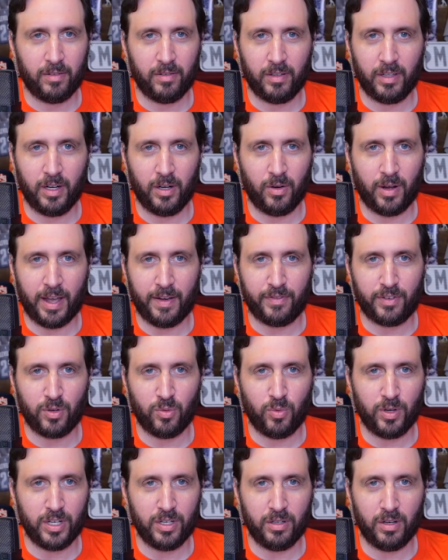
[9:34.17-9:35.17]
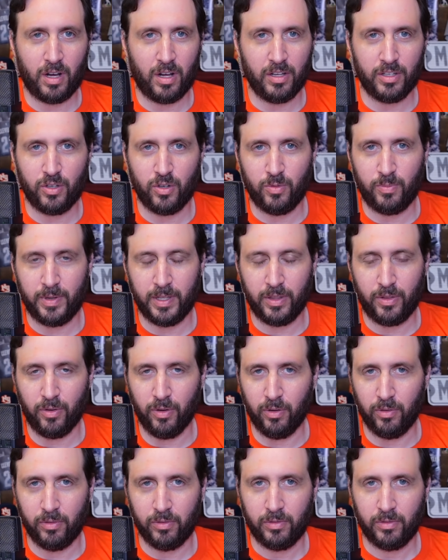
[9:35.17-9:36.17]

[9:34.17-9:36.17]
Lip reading: after what all you had been through?